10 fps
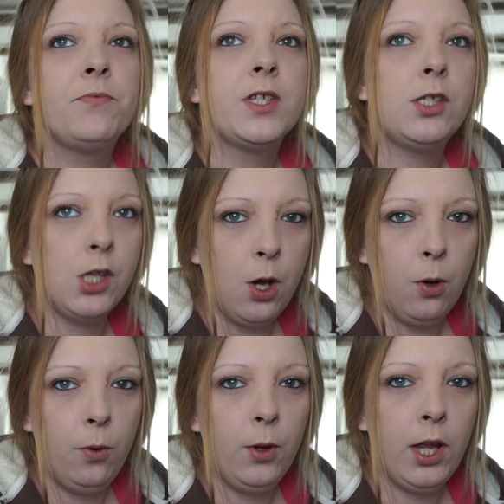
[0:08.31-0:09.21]

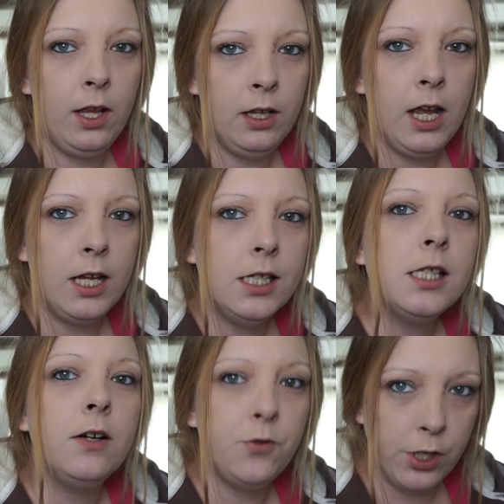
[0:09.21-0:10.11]
So in the case
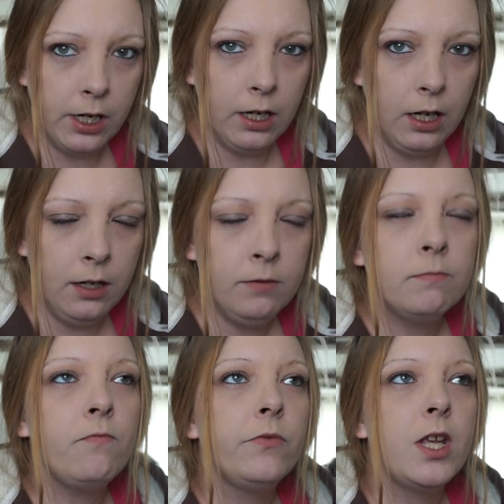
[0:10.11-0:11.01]
of Trinity,
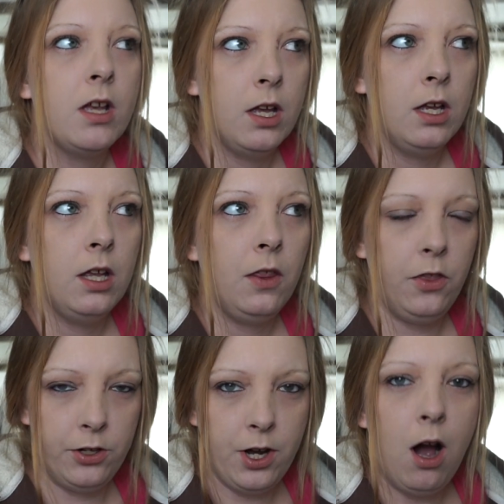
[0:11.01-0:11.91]

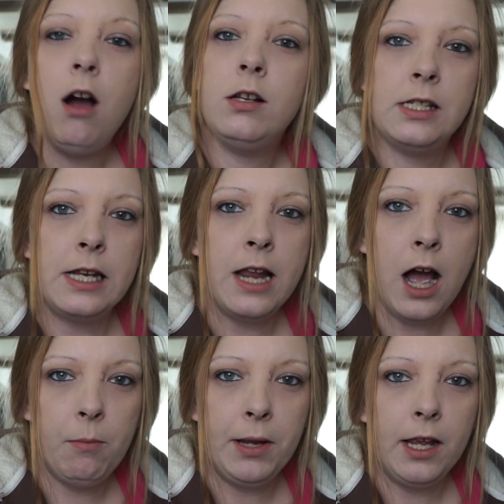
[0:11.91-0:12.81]
the dog's
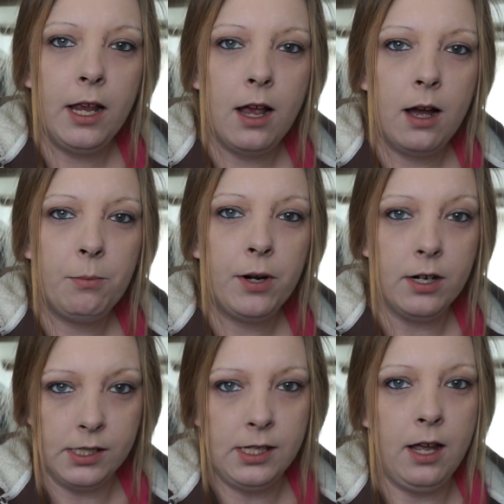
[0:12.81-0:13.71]
not picking up
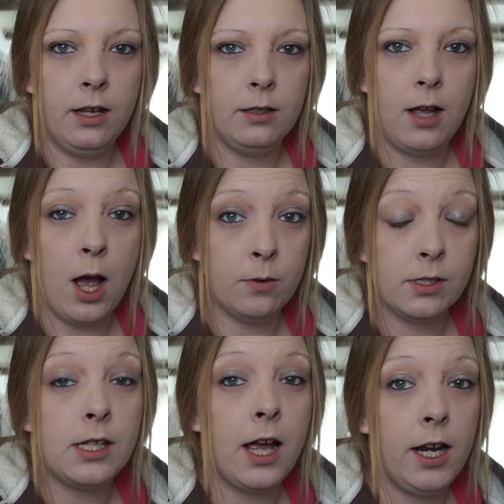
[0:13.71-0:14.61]
her scent
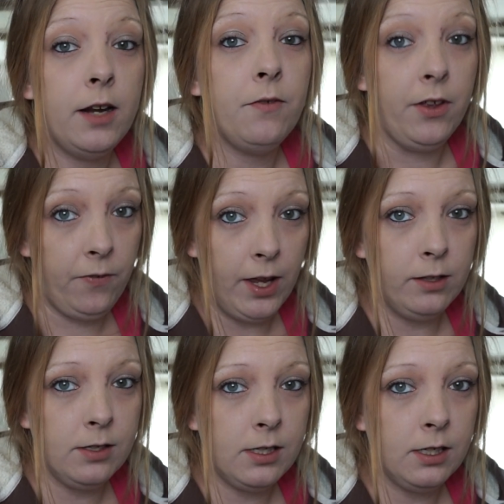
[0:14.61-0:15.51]
outside of the
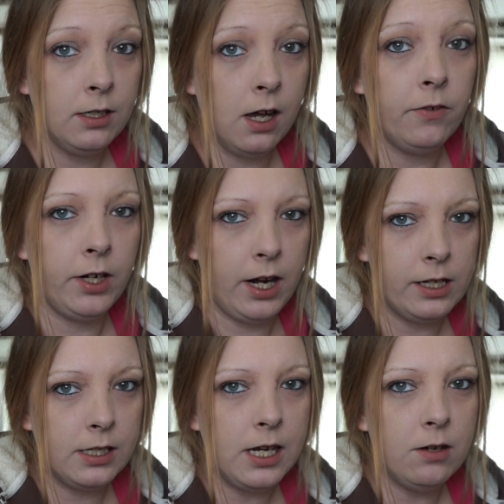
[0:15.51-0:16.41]
fence of her
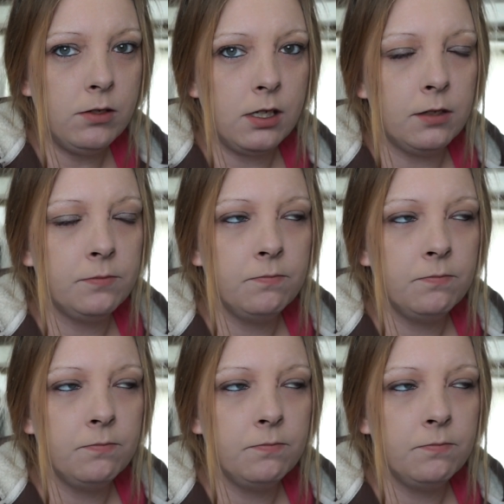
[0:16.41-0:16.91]
aunt's house